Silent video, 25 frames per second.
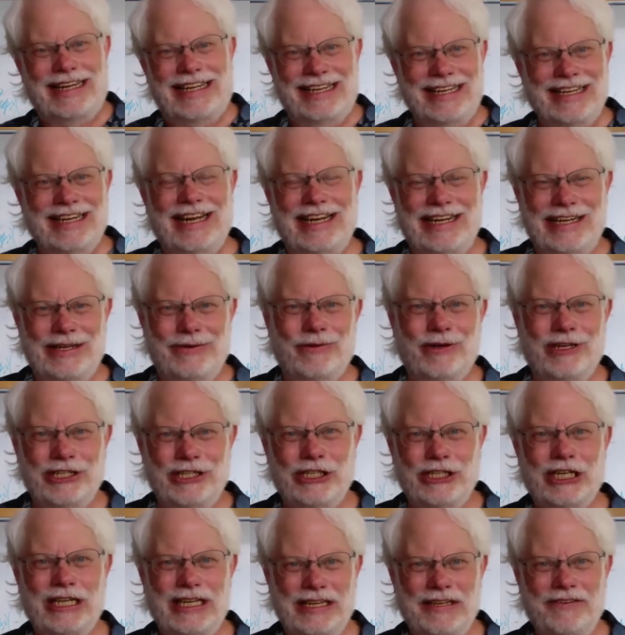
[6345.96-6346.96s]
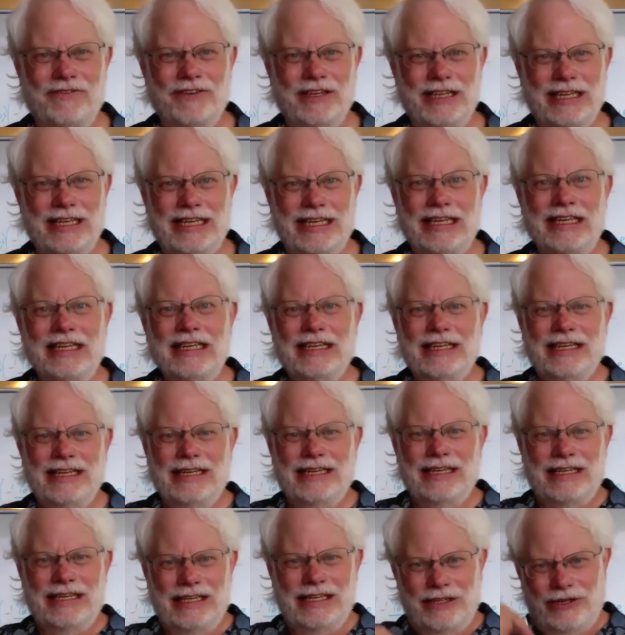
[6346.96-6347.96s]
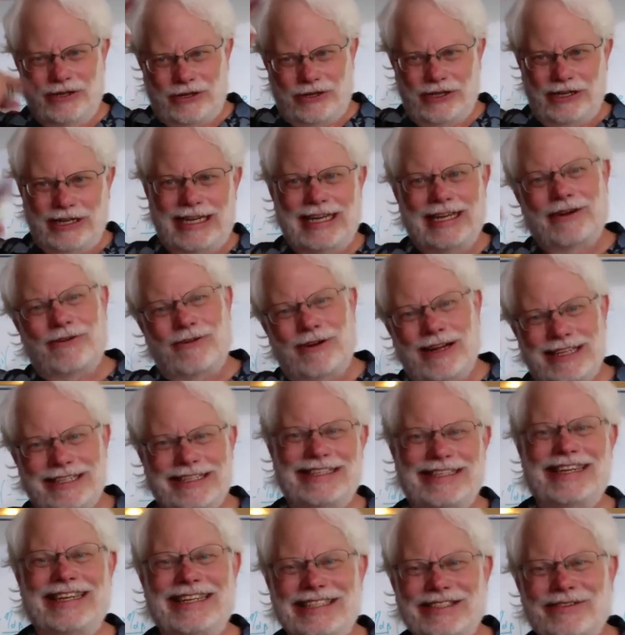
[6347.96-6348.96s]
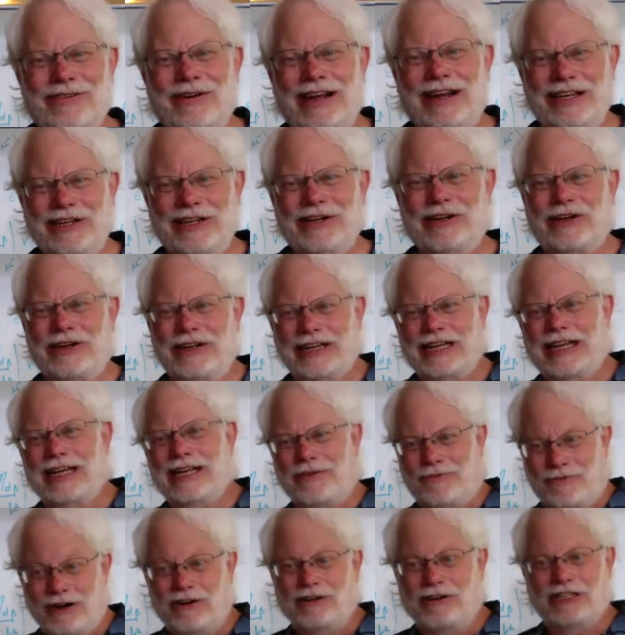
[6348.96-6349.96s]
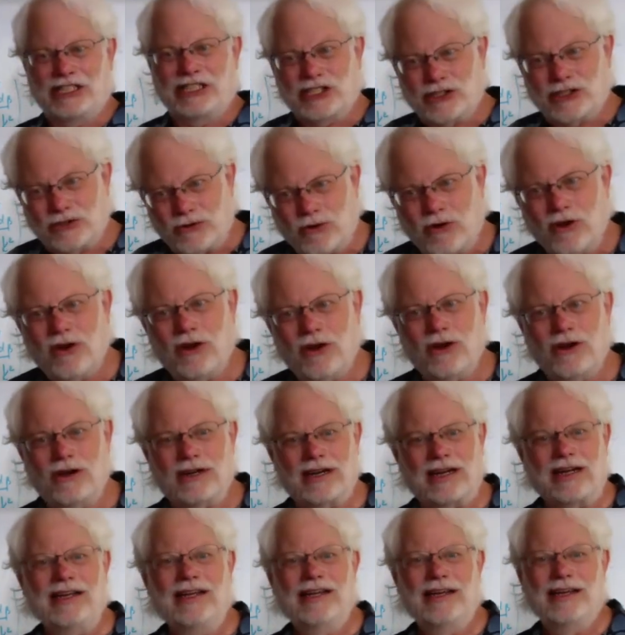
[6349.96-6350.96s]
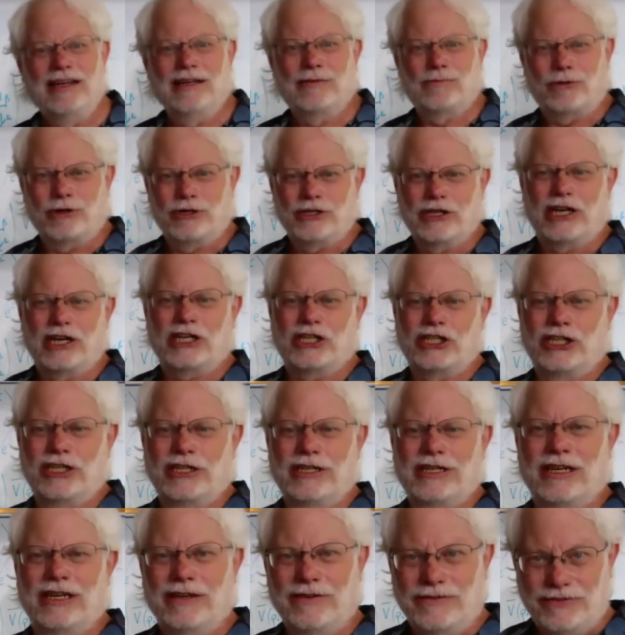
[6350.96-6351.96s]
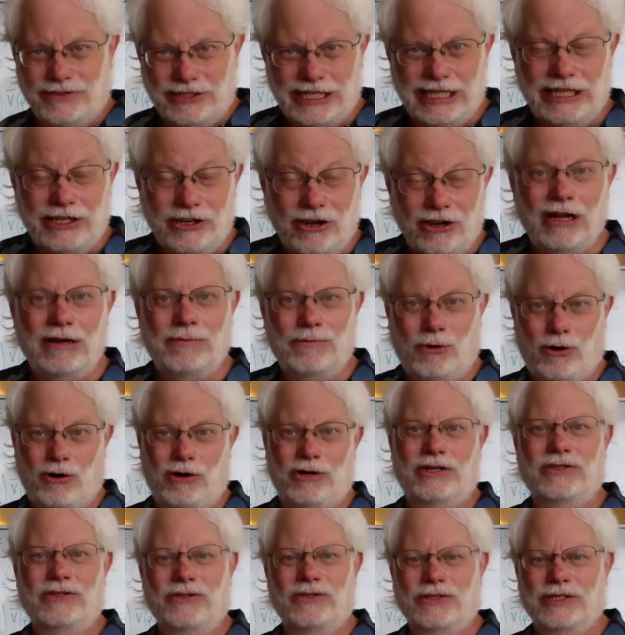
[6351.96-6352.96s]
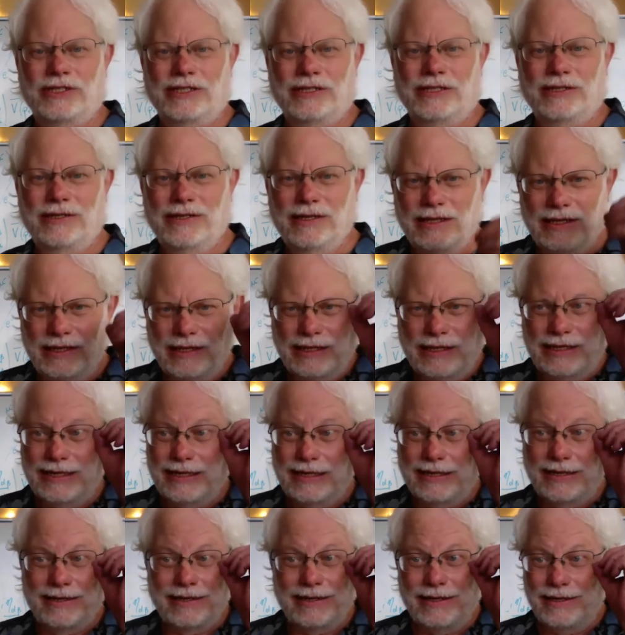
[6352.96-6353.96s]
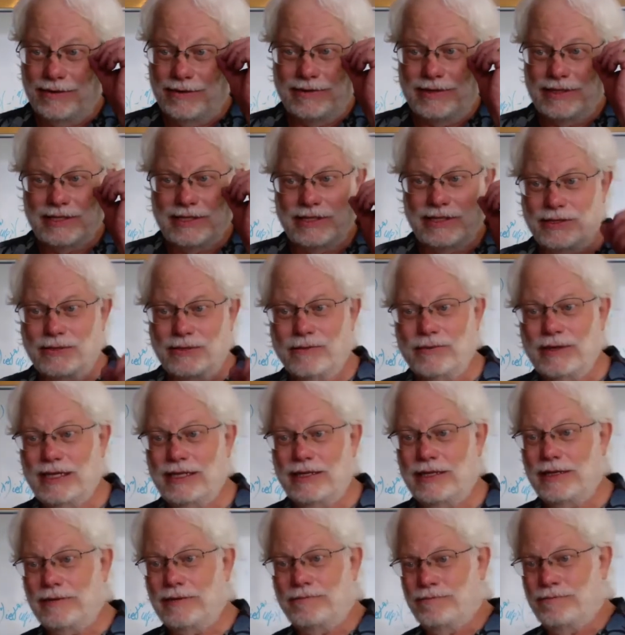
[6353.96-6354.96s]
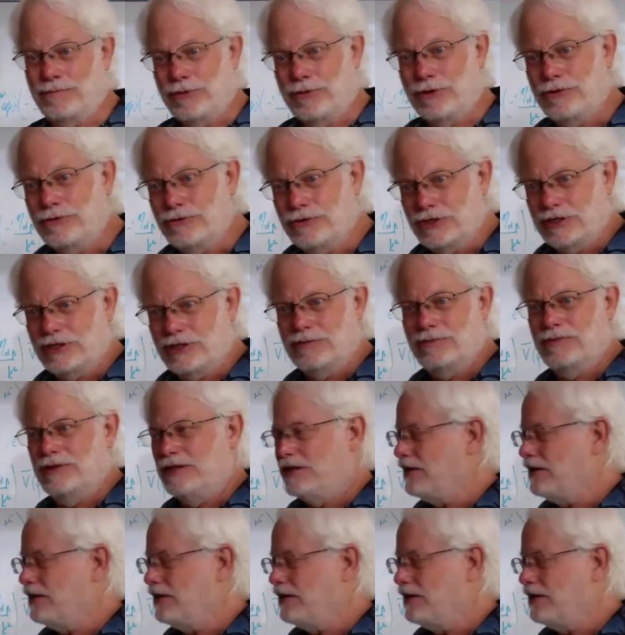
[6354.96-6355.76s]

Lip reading: at 91 GeV, you're going to get a resonance, right? You're going to get a very strong production of Z0 particles. And, this is the way they produced them in